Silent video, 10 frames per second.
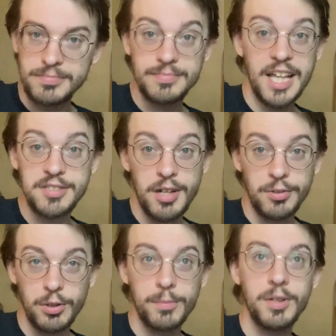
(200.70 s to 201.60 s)
That's all
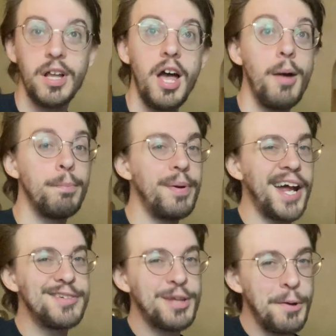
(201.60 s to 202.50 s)
normal. But
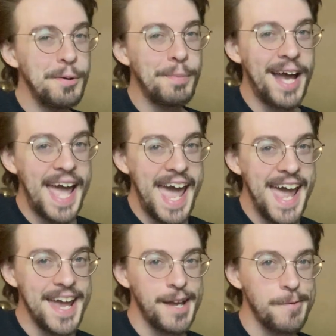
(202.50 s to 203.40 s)
I tuned my
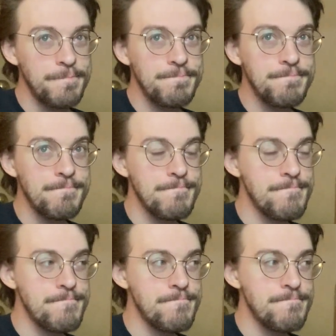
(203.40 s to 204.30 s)
A
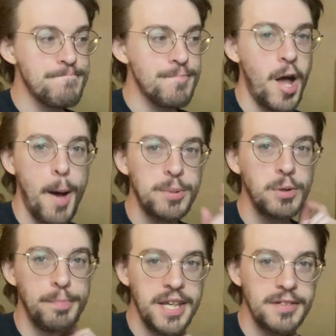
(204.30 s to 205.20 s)
up to a
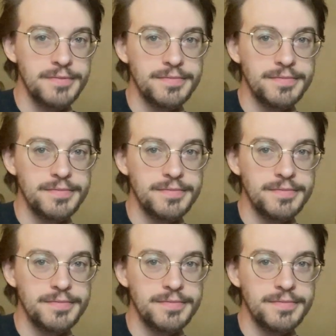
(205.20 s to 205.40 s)
B.